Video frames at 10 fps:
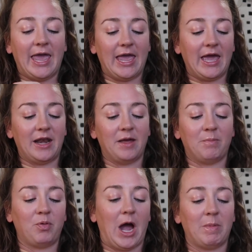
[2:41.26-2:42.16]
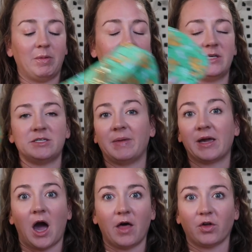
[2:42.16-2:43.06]
and probably some
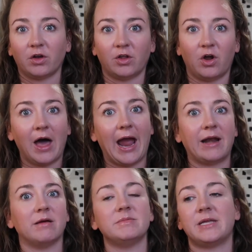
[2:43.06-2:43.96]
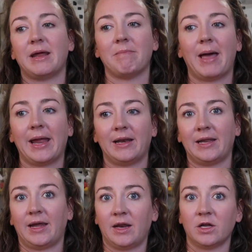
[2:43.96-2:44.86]
like other little items that I might
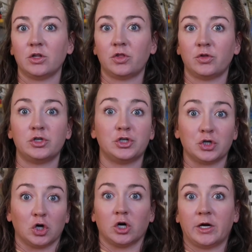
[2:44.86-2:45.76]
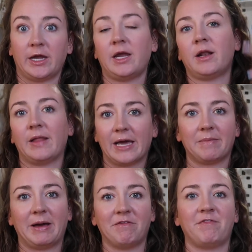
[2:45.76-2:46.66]
need during like
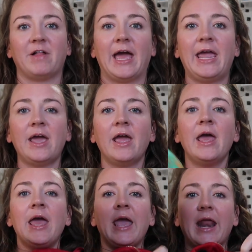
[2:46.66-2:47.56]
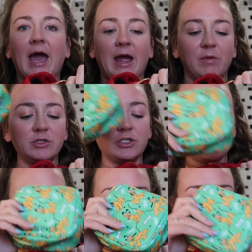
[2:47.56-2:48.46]
my flight, and I will
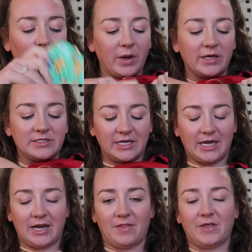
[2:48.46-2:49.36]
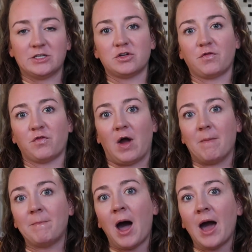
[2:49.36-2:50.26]
just throw it in this
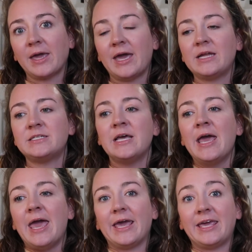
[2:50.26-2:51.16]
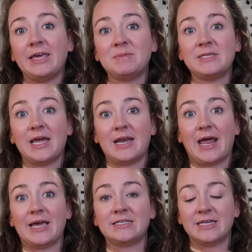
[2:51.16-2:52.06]
front pocket. It keeps it
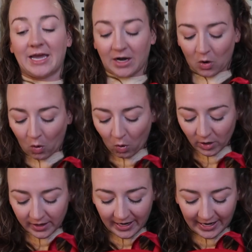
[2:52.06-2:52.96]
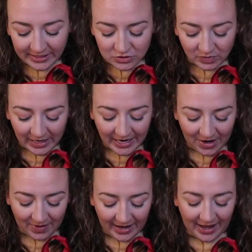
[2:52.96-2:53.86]
nice and organized. Right
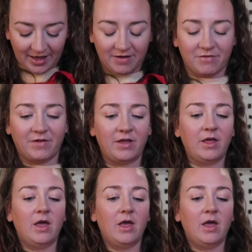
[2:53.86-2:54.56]
now I have